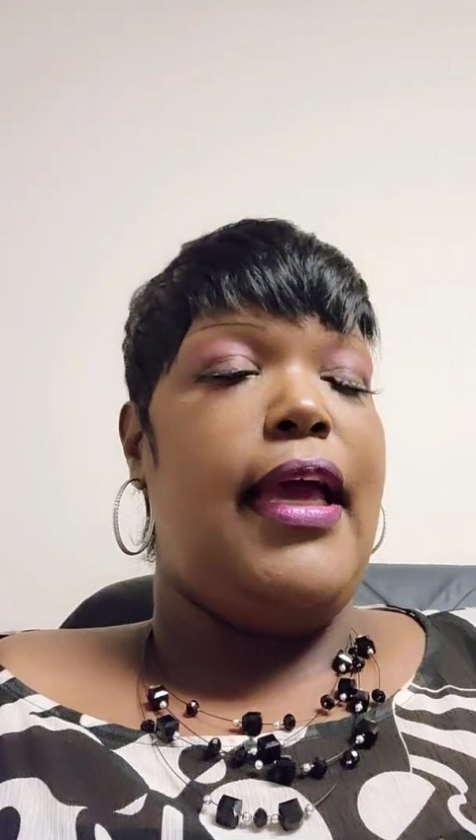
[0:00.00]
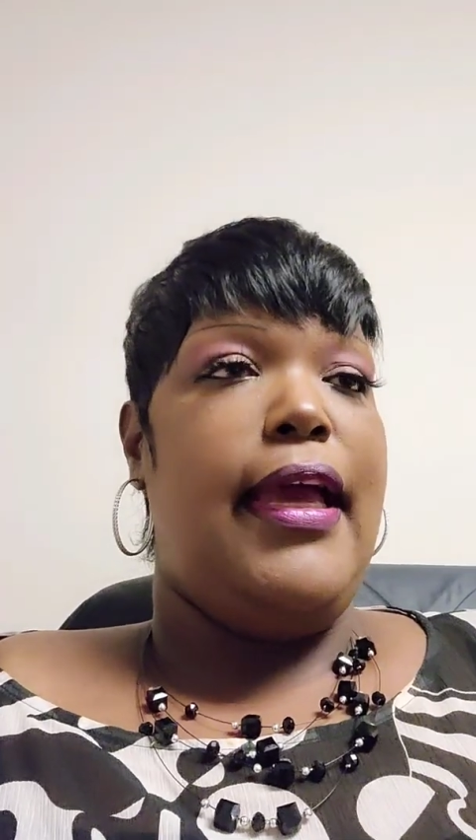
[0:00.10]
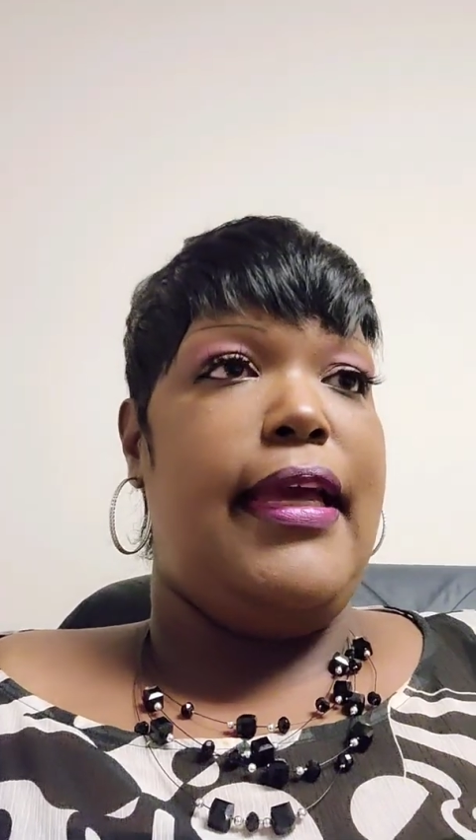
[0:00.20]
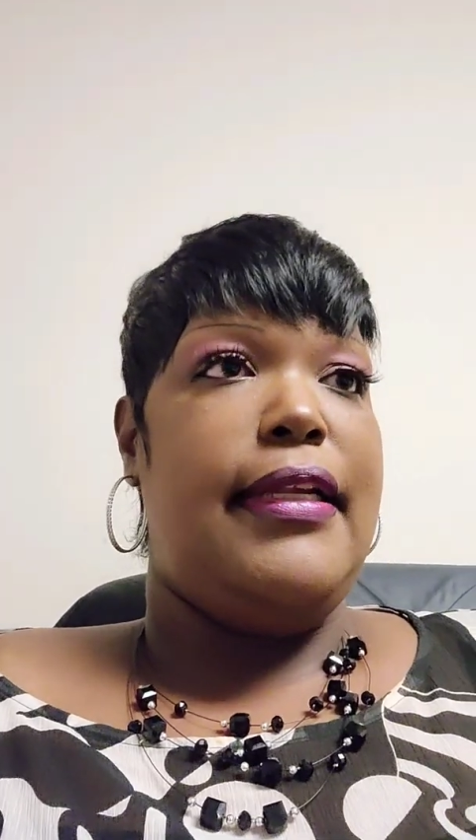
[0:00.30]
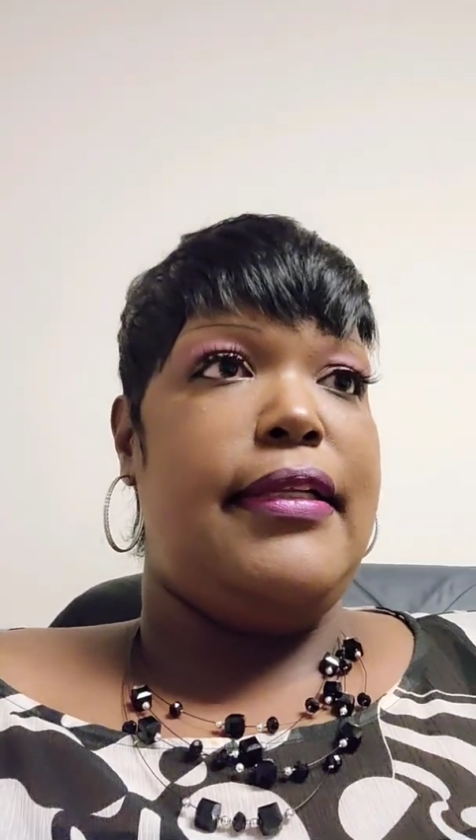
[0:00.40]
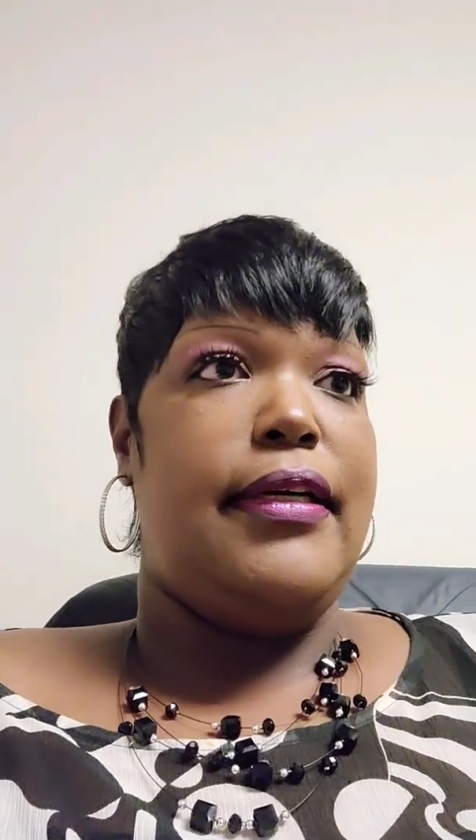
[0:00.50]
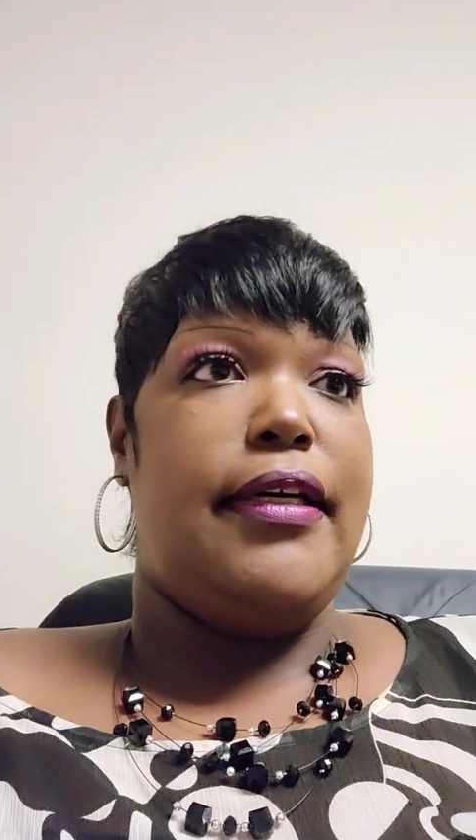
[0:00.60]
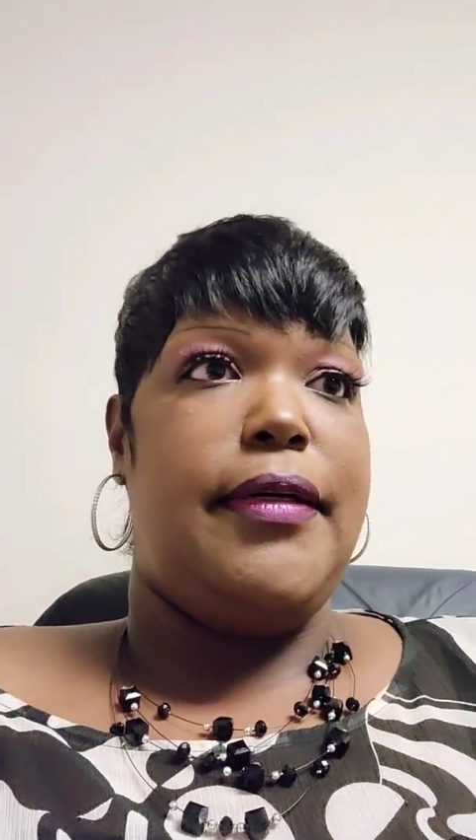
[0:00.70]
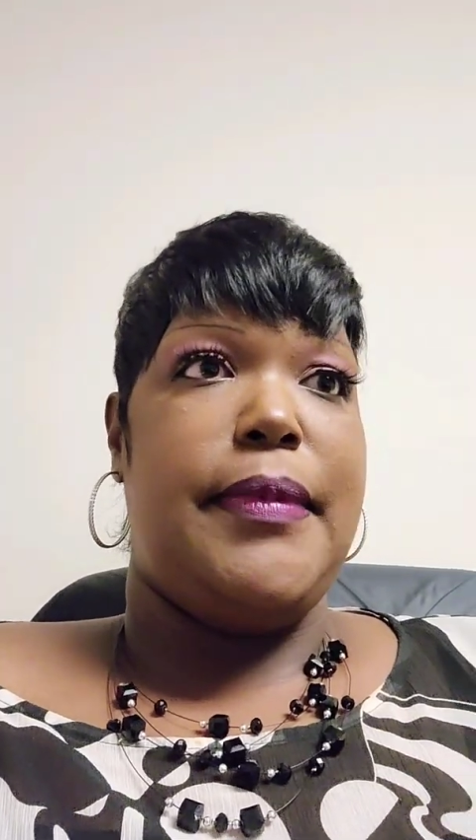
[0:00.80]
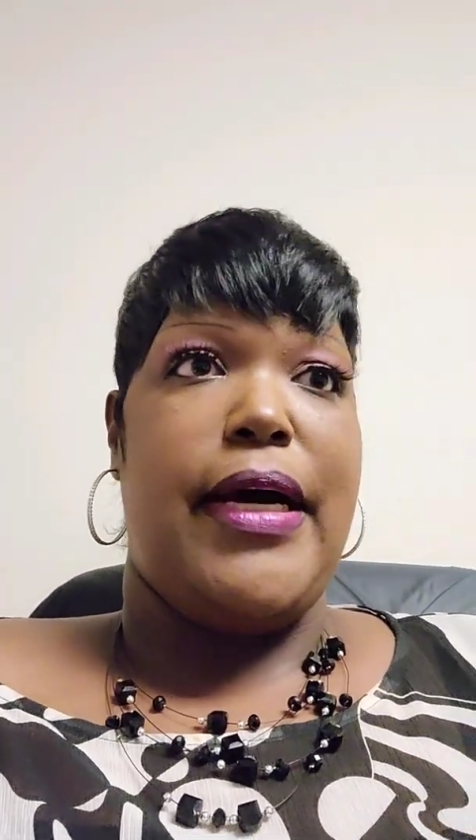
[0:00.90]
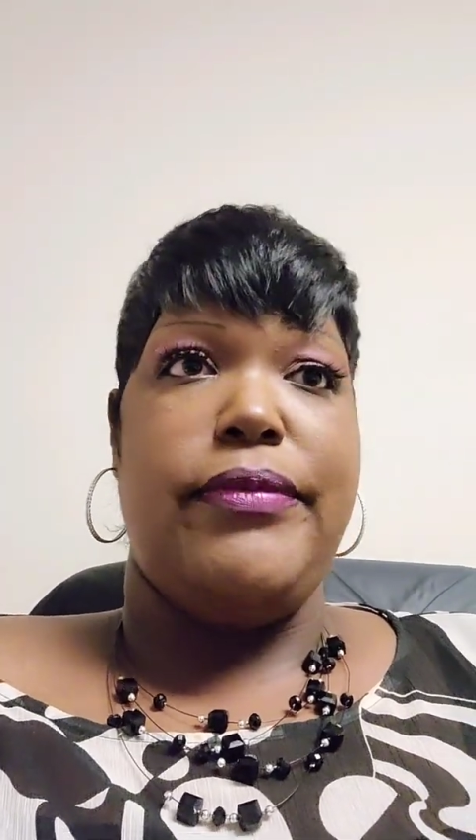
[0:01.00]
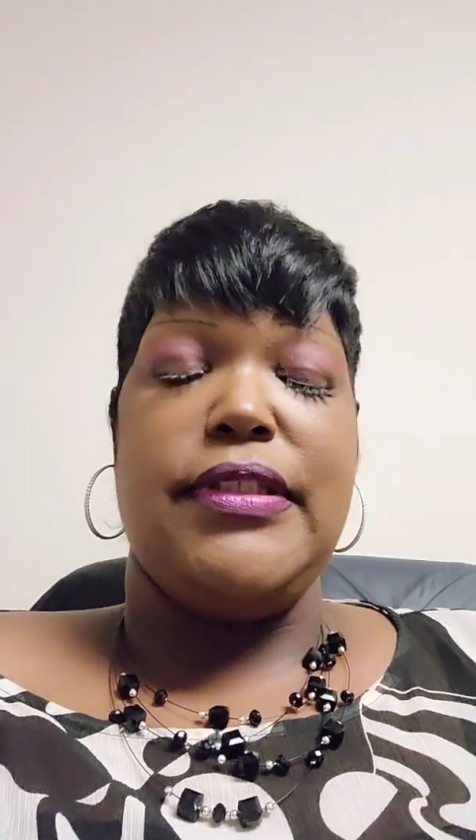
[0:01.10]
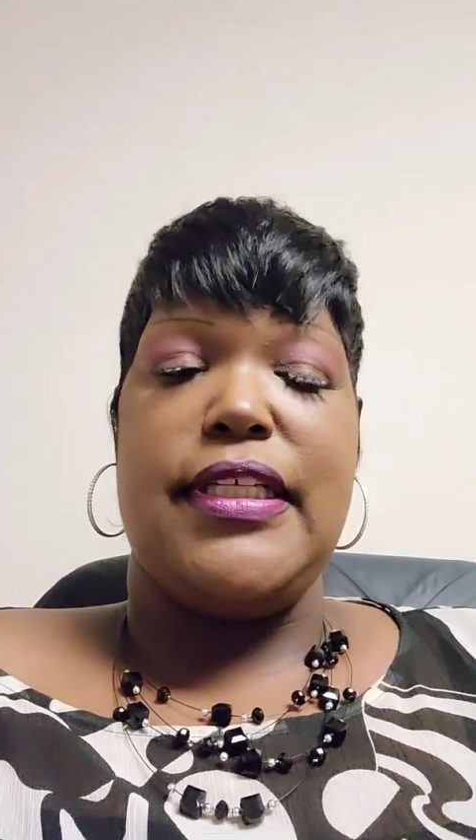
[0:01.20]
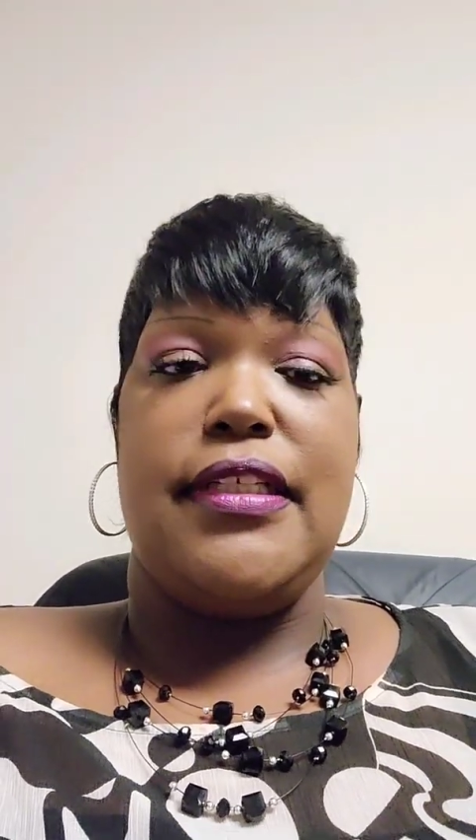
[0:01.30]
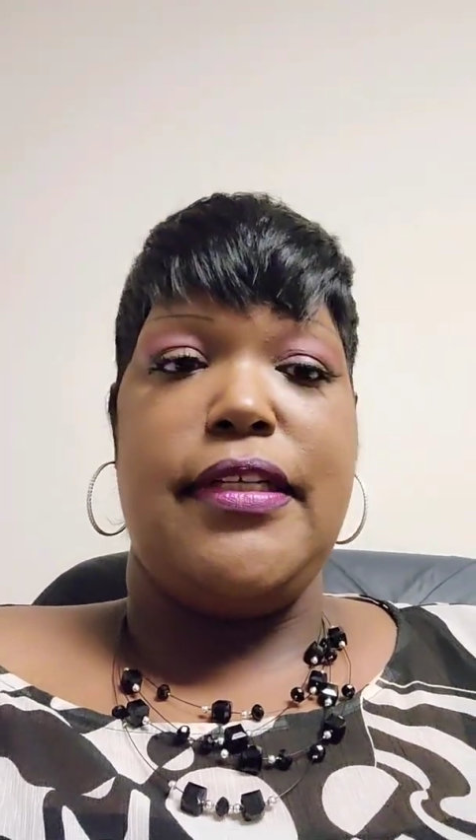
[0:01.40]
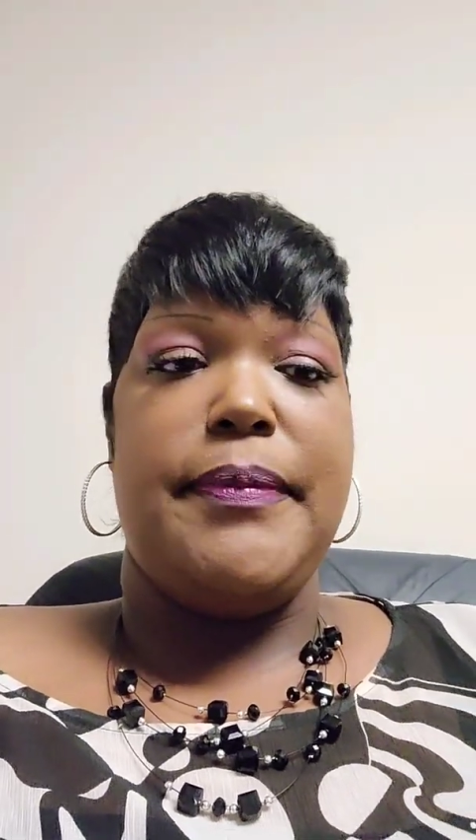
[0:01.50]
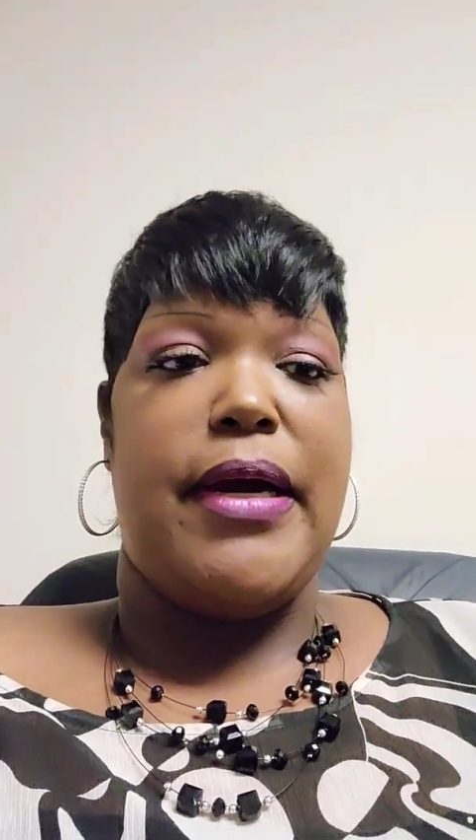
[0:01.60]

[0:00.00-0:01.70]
and I was telling them